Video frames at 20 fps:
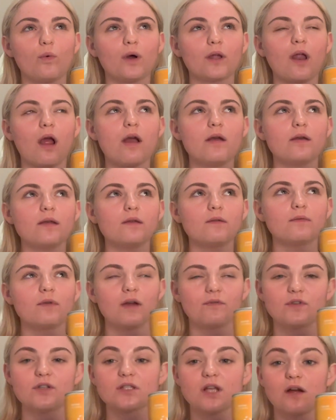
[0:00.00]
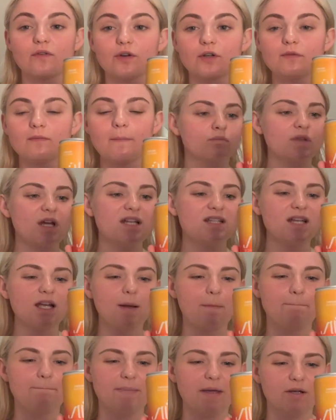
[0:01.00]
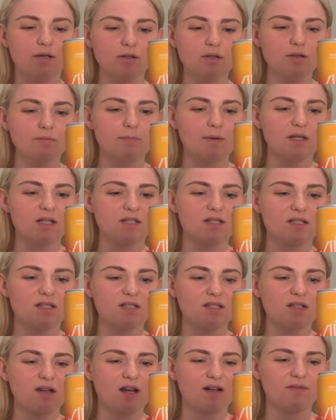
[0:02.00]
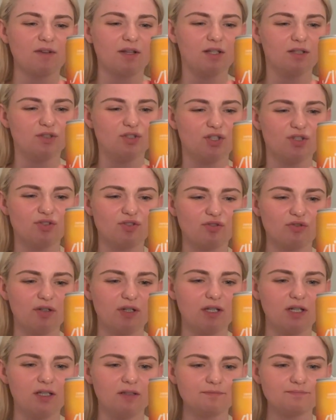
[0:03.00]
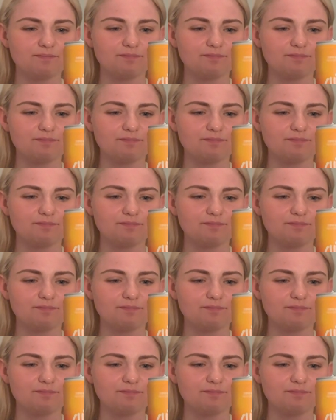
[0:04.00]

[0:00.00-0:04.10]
one I have discovered. It's, like, bitter, but it's kind of, like, gingery.